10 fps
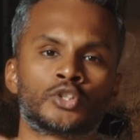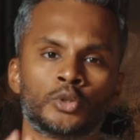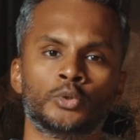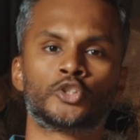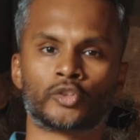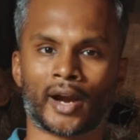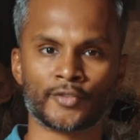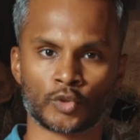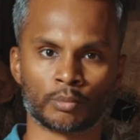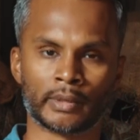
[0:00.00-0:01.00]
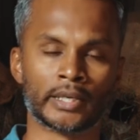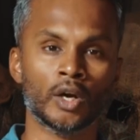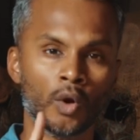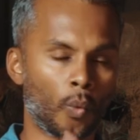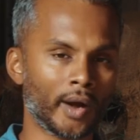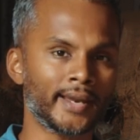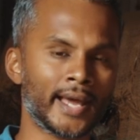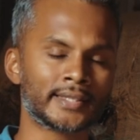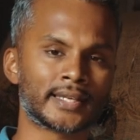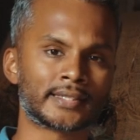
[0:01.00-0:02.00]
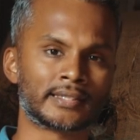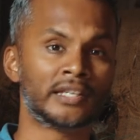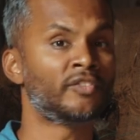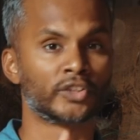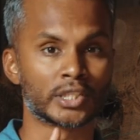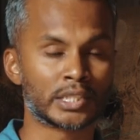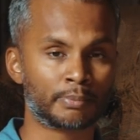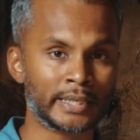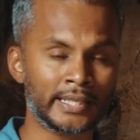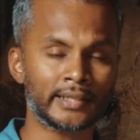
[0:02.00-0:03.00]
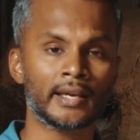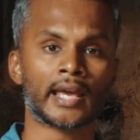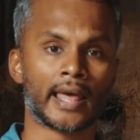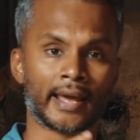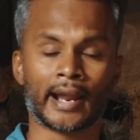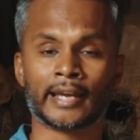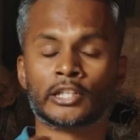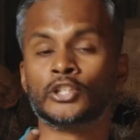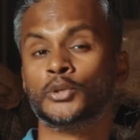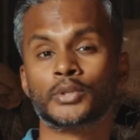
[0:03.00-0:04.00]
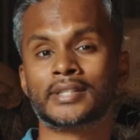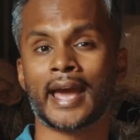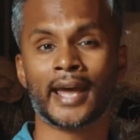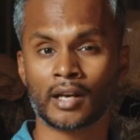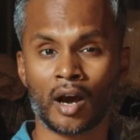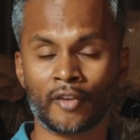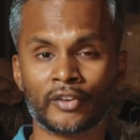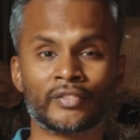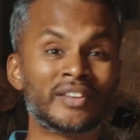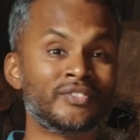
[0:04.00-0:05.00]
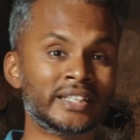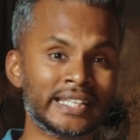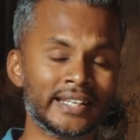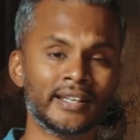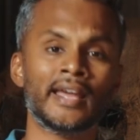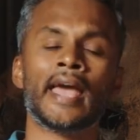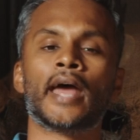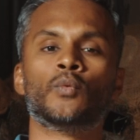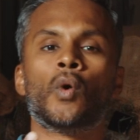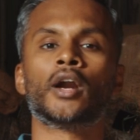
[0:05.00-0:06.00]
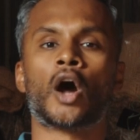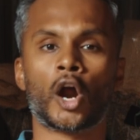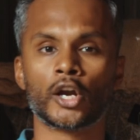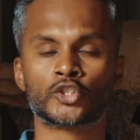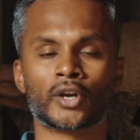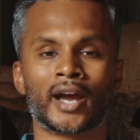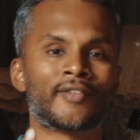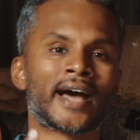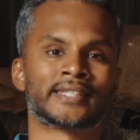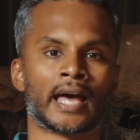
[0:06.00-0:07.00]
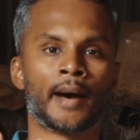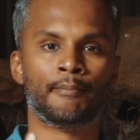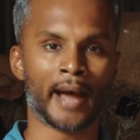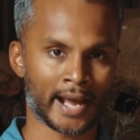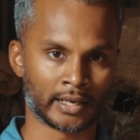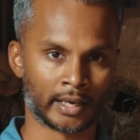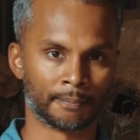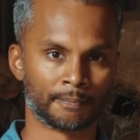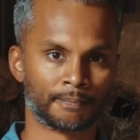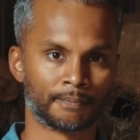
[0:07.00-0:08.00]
two drives with me. One S S D for speed, and that I can use to edit off of if needed, and one hard drive as a backup.